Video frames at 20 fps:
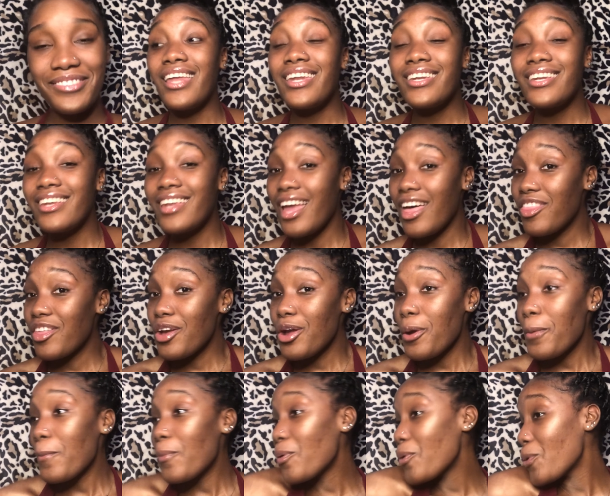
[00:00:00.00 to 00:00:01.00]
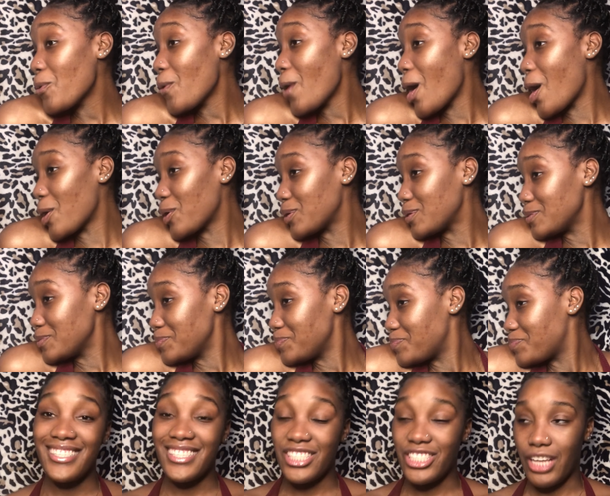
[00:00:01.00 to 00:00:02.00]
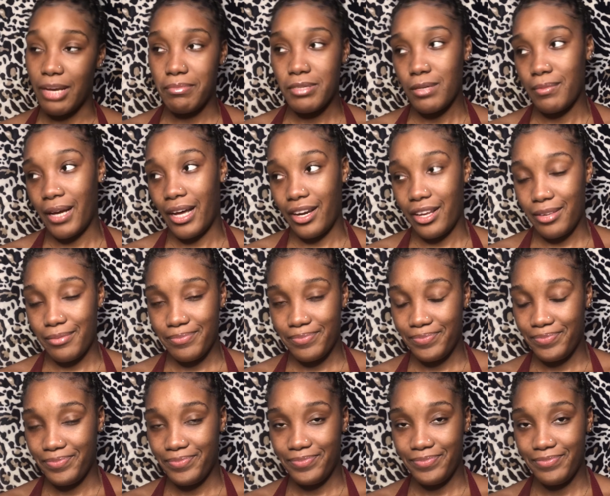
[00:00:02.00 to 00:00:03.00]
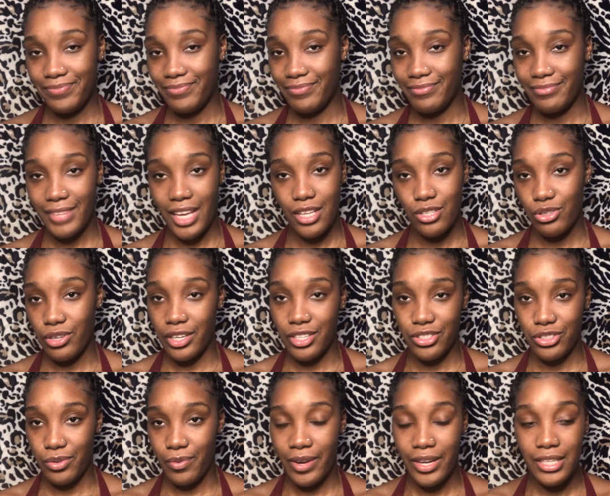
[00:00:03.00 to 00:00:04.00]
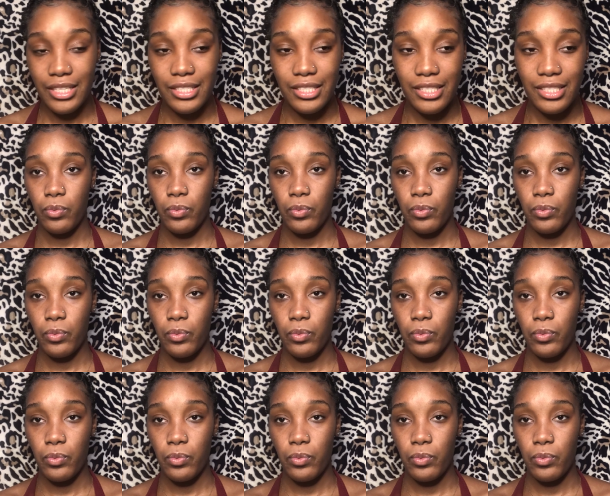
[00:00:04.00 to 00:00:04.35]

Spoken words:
Another pro, it shapes your body and trains your waist.